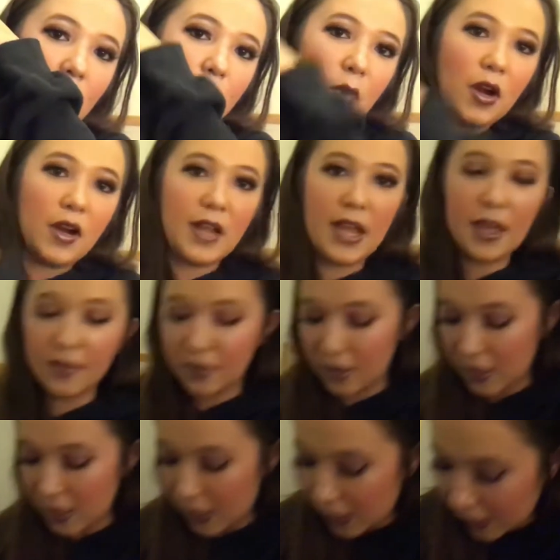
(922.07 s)
Mark
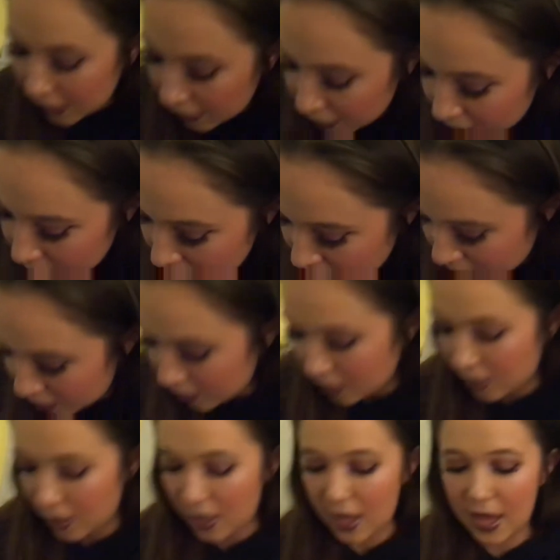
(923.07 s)
Anthony,
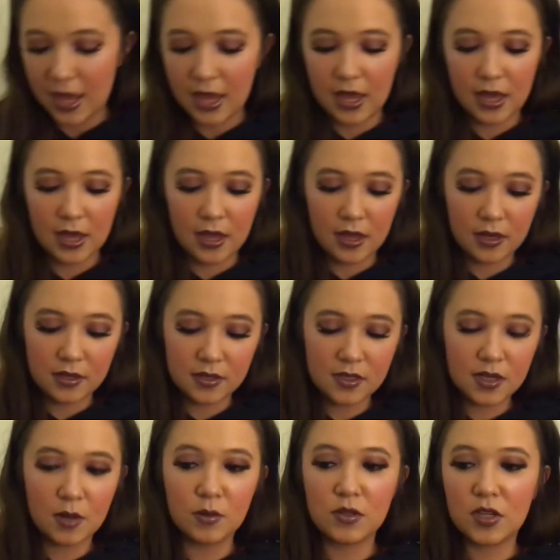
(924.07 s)

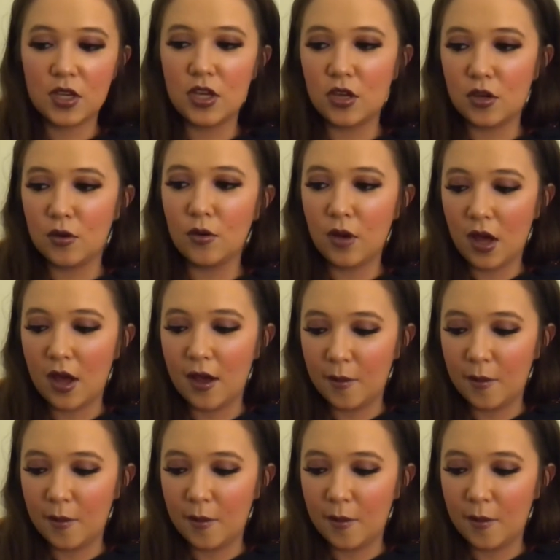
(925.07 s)
and it was cute.